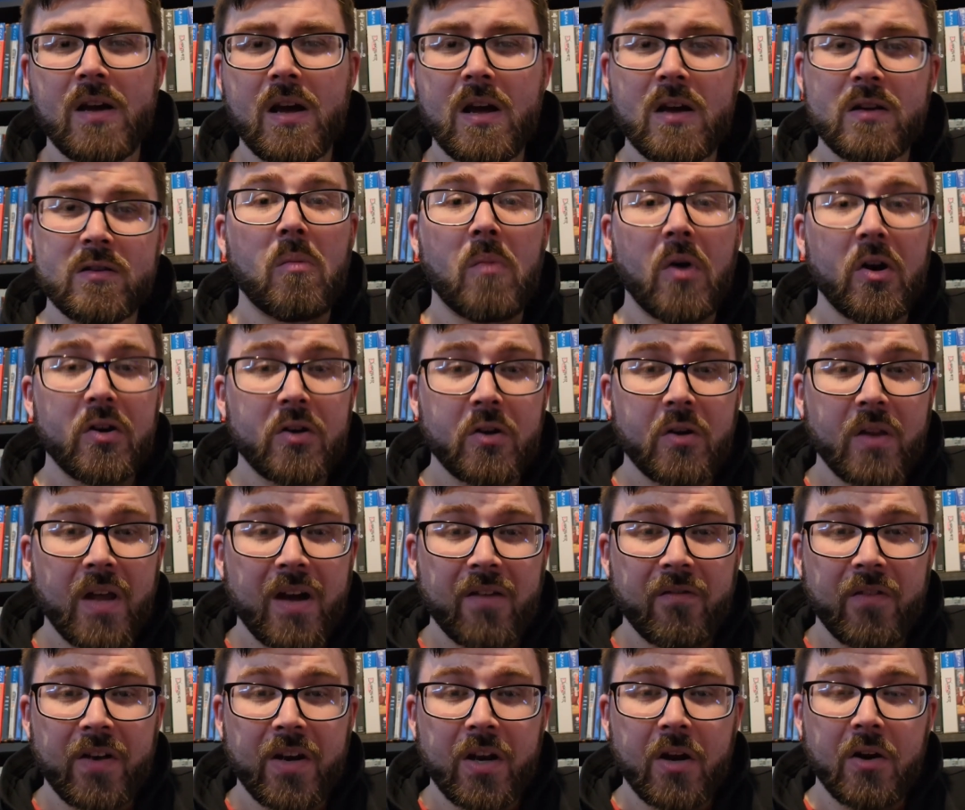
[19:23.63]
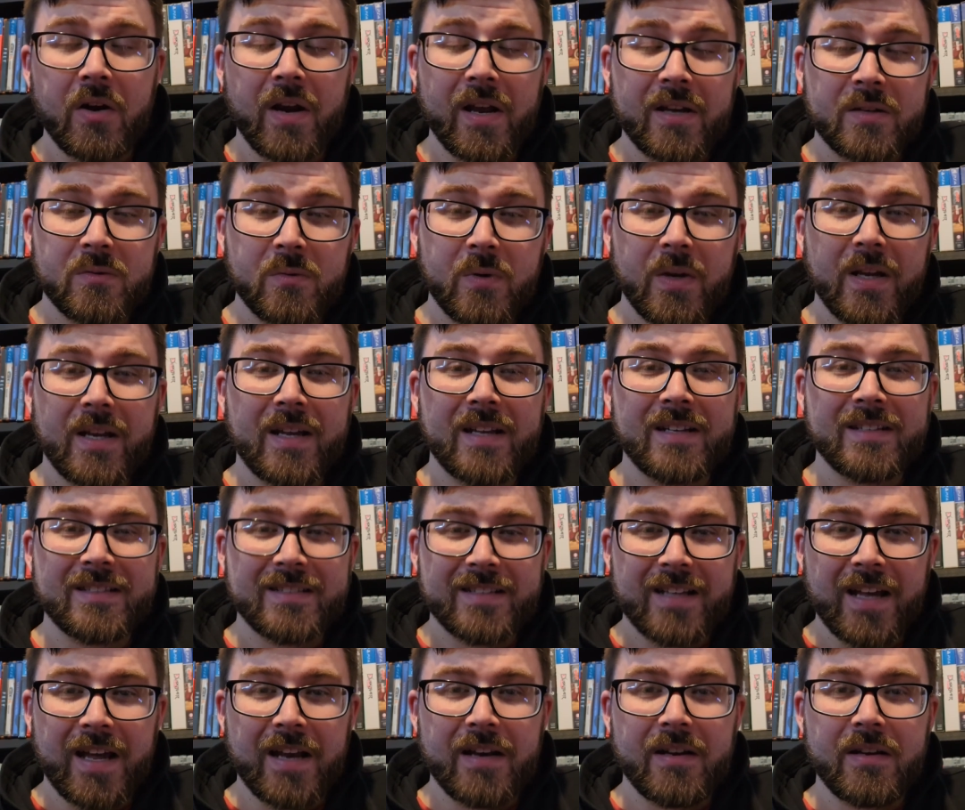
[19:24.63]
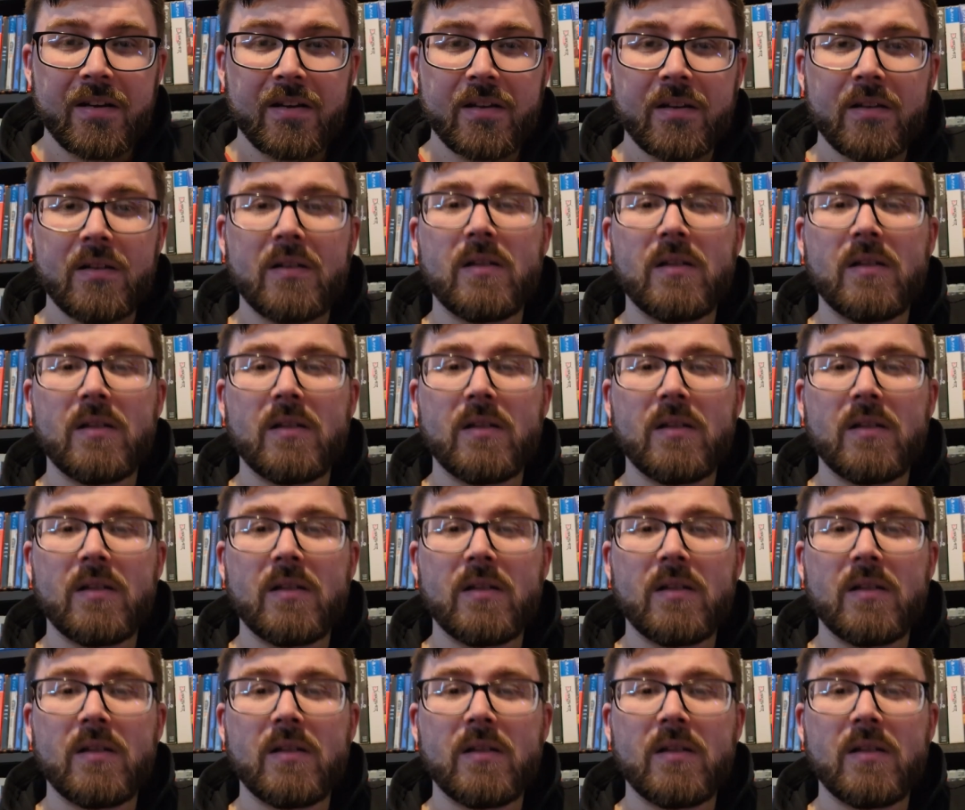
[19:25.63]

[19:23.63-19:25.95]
So I might do that video next week instead,